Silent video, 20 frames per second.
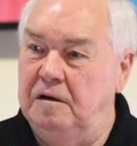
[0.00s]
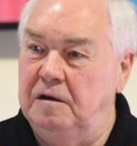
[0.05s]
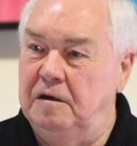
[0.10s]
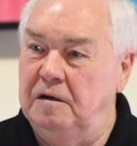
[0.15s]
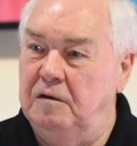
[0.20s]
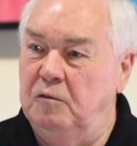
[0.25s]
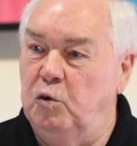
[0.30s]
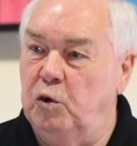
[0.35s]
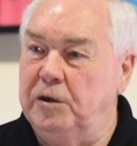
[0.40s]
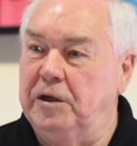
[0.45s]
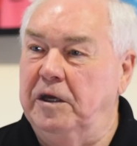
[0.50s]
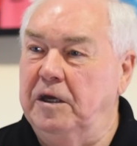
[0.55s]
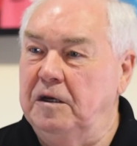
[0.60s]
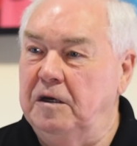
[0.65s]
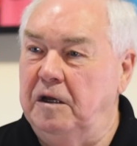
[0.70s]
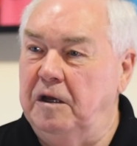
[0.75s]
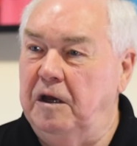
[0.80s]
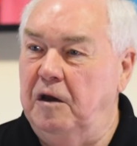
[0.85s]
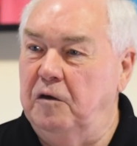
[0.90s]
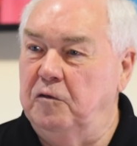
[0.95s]
uh, working
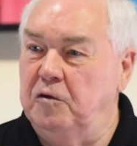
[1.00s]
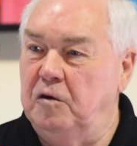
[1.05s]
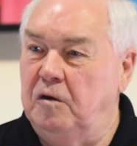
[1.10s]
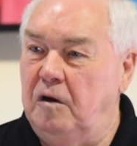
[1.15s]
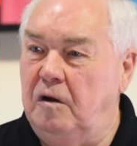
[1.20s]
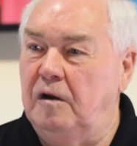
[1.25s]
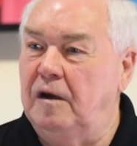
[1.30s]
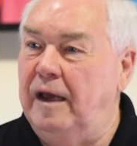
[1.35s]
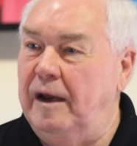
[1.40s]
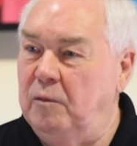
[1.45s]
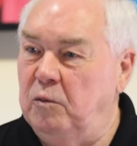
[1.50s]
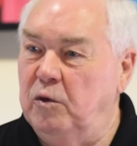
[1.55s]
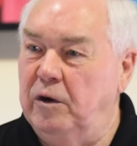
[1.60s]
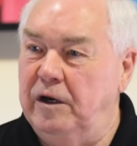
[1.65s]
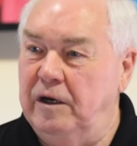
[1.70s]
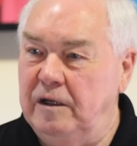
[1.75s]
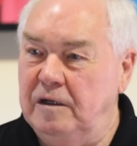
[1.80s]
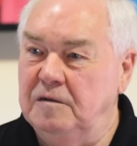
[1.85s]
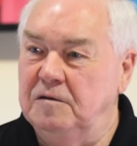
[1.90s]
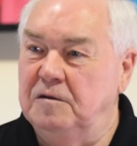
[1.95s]
together and
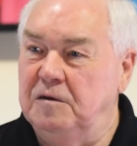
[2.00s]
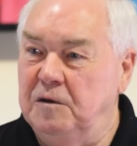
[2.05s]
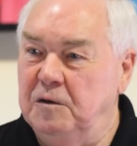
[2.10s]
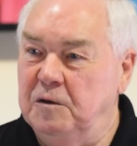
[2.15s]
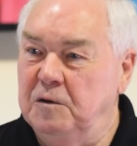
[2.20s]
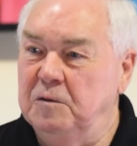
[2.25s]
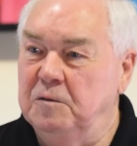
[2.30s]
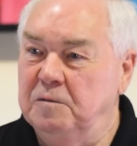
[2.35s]
collaborating. So